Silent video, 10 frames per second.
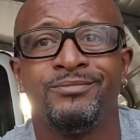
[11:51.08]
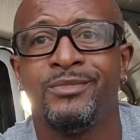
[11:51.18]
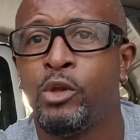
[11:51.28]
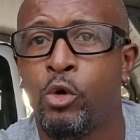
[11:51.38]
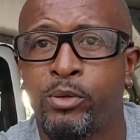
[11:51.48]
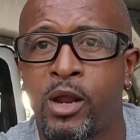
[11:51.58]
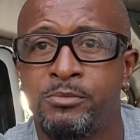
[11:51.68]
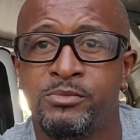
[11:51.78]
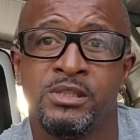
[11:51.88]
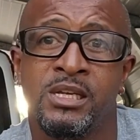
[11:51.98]
No
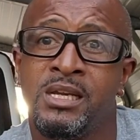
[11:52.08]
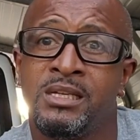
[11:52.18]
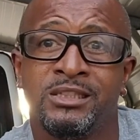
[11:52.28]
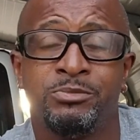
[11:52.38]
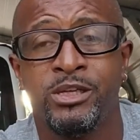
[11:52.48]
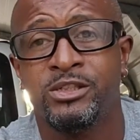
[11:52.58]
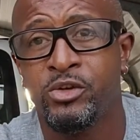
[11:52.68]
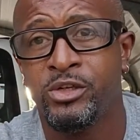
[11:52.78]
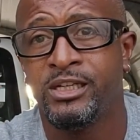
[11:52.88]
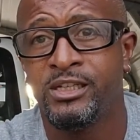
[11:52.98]
problems. Just make sure
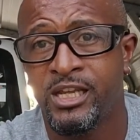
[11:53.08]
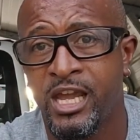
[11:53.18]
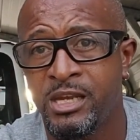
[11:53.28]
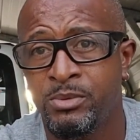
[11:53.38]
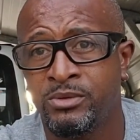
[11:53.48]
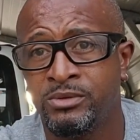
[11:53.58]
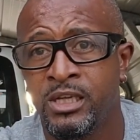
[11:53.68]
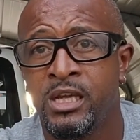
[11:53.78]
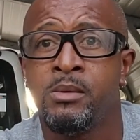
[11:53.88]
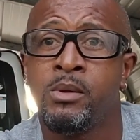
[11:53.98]
you get the cables,
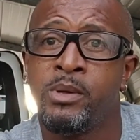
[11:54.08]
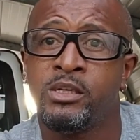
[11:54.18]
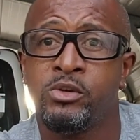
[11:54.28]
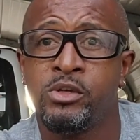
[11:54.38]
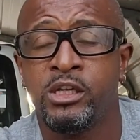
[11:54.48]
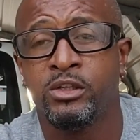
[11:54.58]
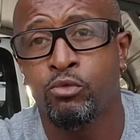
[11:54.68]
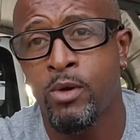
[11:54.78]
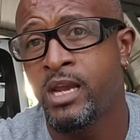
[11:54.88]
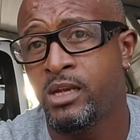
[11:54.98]
Make sure you get the
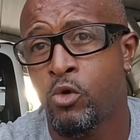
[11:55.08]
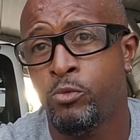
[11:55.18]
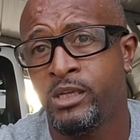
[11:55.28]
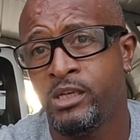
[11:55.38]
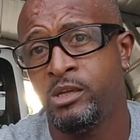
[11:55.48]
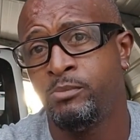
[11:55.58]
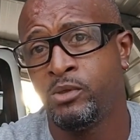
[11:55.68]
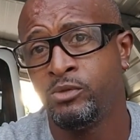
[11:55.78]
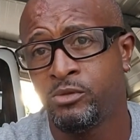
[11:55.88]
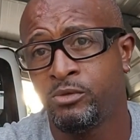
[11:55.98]
right OBD
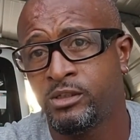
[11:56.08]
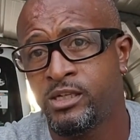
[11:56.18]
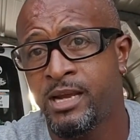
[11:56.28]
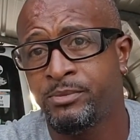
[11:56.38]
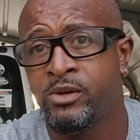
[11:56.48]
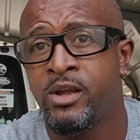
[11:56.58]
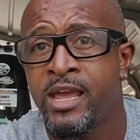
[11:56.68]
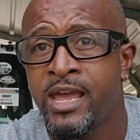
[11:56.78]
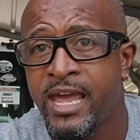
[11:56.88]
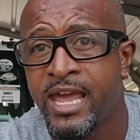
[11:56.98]
Bluetooth adapter
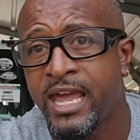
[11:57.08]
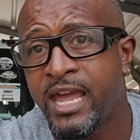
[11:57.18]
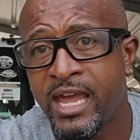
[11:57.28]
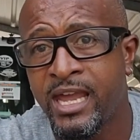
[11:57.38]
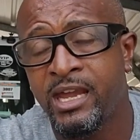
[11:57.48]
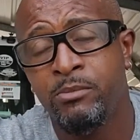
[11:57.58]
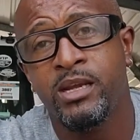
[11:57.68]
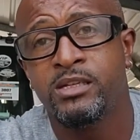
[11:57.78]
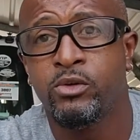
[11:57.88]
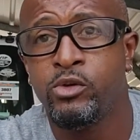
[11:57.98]
and make
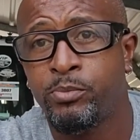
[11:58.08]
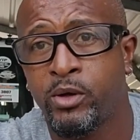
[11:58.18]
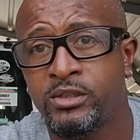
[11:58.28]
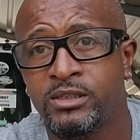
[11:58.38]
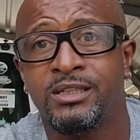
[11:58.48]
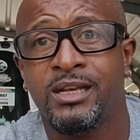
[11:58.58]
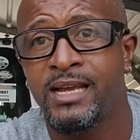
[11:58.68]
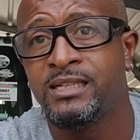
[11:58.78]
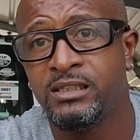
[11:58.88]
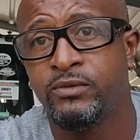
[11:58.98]
sure you purchase the
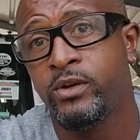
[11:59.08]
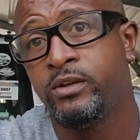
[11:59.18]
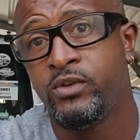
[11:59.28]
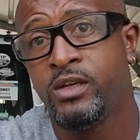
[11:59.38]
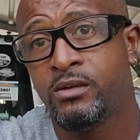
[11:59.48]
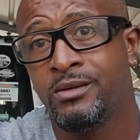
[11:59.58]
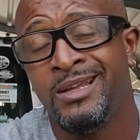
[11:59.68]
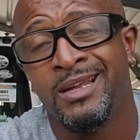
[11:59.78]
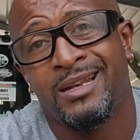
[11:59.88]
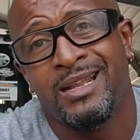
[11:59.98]
license for your vehicle.
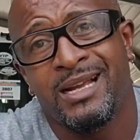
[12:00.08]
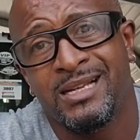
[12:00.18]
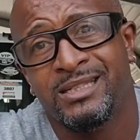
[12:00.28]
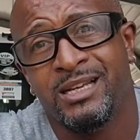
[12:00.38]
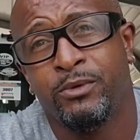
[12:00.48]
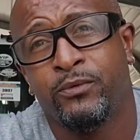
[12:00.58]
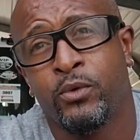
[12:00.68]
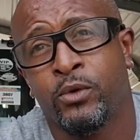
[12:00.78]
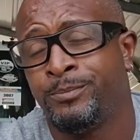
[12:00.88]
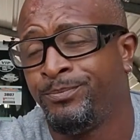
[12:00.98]
And like I said
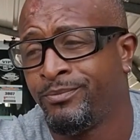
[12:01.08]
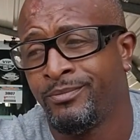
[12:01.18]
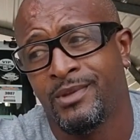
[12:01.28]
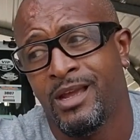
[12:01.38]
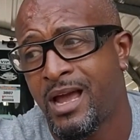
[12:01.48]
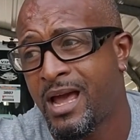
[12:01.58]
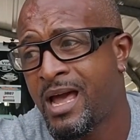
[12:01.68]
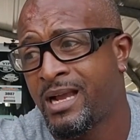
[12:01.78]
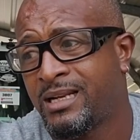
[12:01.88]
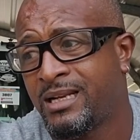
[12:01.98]
before, I
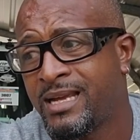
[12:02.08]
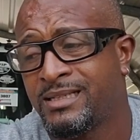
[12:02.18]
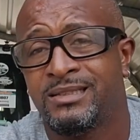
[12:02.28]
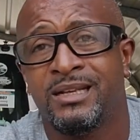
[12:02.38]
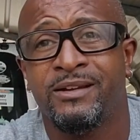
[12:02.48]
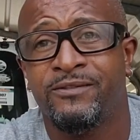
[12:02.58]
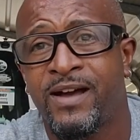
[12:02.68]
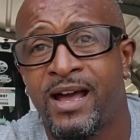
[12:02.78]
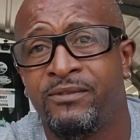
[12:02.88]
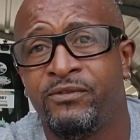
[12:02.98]
license to like
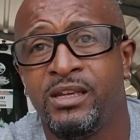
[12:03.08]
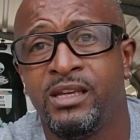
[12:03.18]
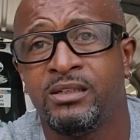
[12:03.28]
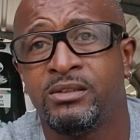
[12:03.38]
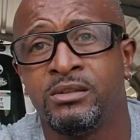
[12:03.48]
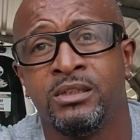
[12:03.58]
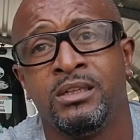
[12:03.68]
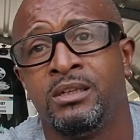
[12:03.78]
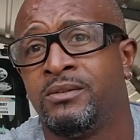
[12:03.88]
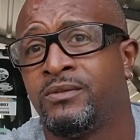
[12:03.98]
five vehicles
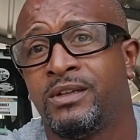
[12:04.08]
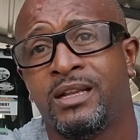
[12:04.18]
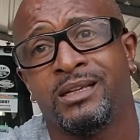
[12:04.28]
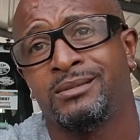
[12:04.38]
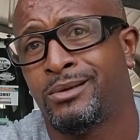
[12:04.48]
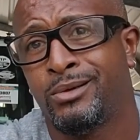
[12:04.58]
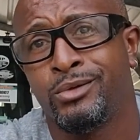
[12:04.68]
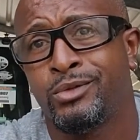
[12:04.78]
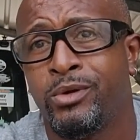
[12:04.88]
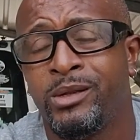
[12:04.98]
for like
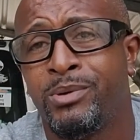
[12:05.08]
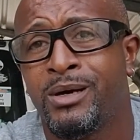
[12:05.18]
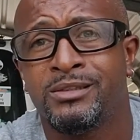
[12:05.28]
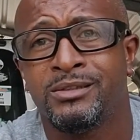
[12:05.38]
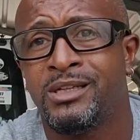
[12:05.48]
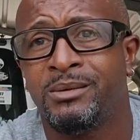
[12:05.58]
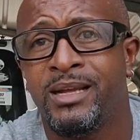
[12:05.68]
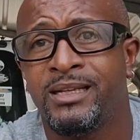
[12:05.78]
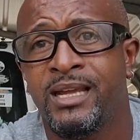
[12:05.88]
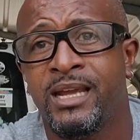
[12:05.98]
120 bucks or something
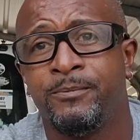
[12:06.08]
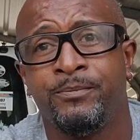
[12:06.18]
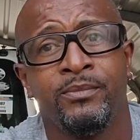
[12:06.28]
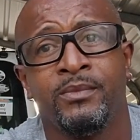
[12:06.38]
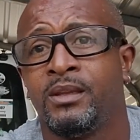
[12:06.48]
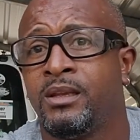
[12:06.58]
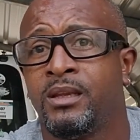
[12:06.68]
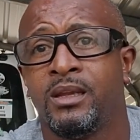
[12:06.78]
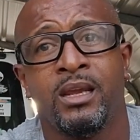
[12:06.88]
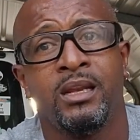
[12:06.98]
like that.
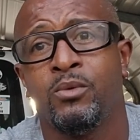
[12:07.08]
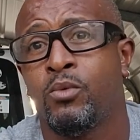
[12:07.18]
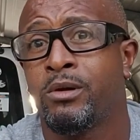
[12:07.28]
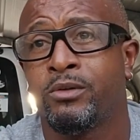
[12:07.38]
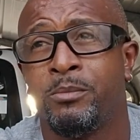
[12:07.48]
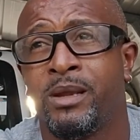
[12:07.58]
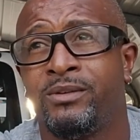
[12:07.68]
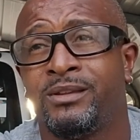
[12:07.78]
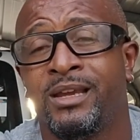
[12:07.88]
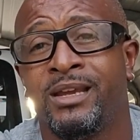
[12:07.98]
And it works from
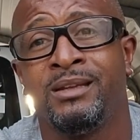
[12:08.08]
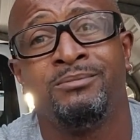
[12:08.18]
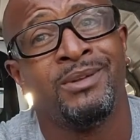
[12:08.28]
everything.